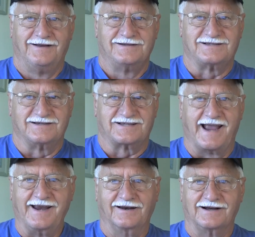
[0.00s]

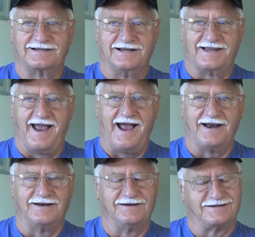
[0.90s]
Satan looks at
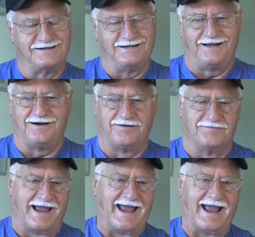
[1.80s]
that and says, "Oh
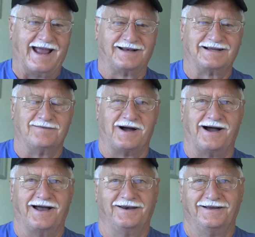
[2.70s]
man, come
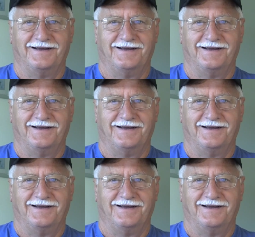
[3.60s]
on.